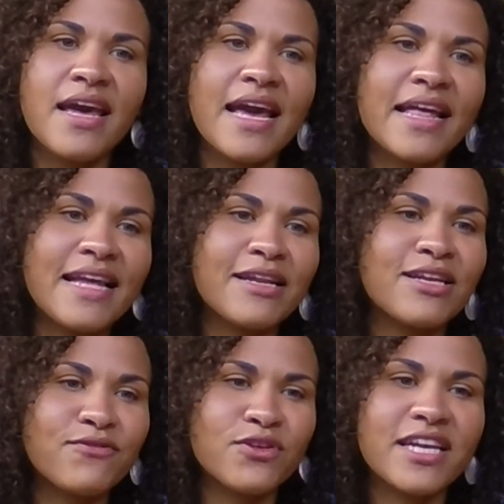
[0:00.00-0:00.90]
And then
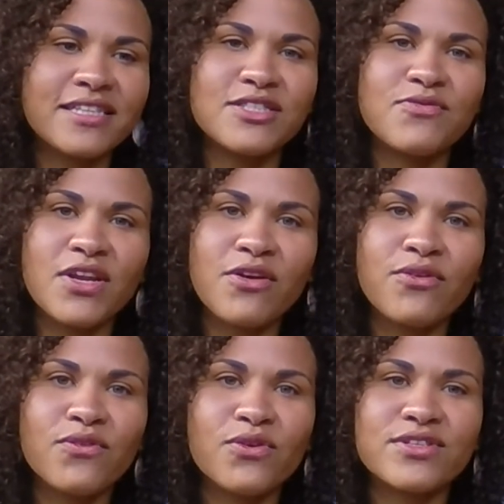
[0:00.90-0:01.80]
if you like this video,
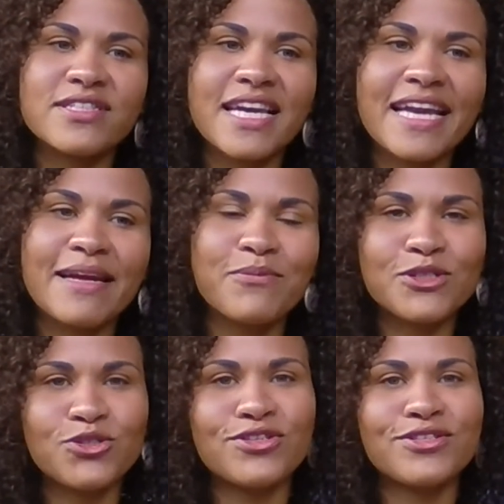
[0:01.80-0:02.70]
of course, like it, and be
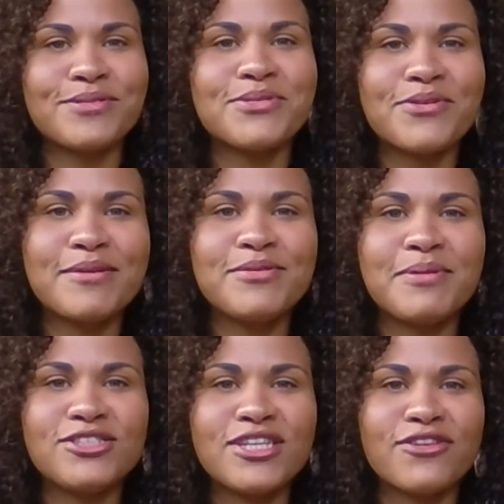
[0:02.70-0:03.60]
sure to subscribe to
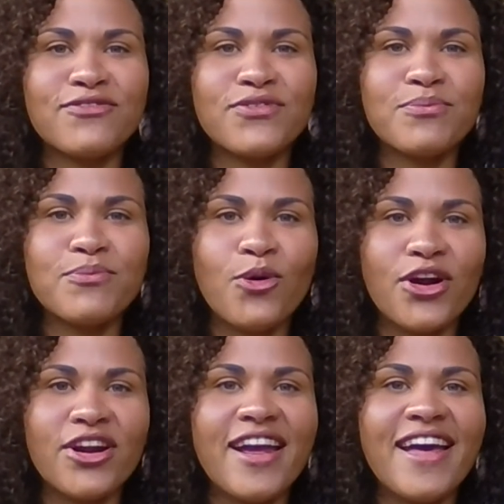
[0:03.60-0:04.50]
my channel for
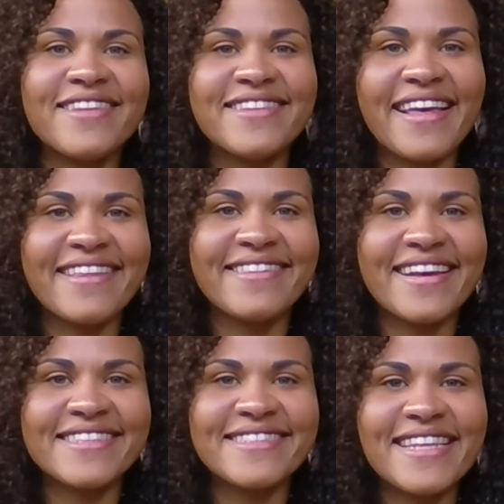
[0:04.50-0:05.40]
more like
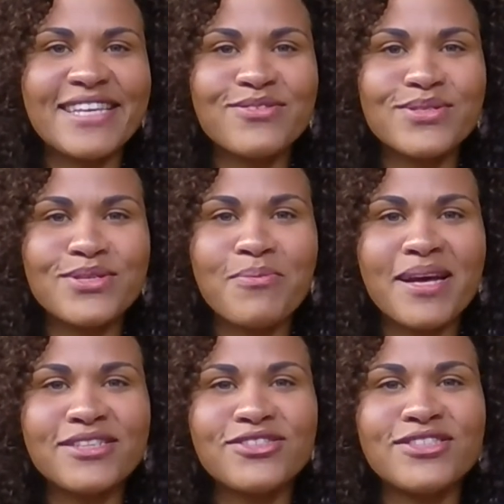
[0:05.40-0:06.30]
this. Thank you so
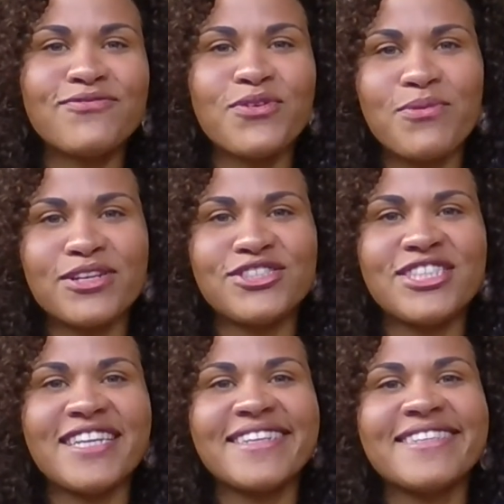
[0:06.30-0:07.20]
much for
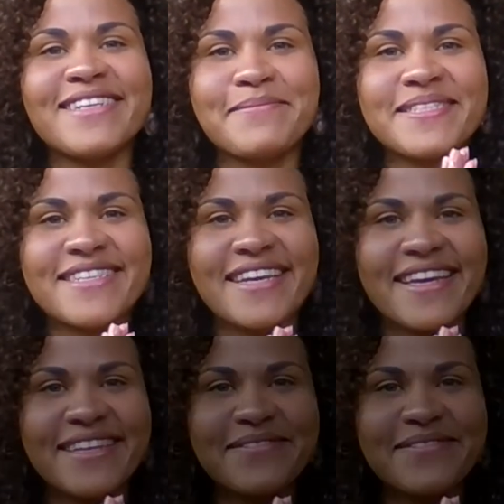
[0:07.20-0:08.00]
watching. Namaste.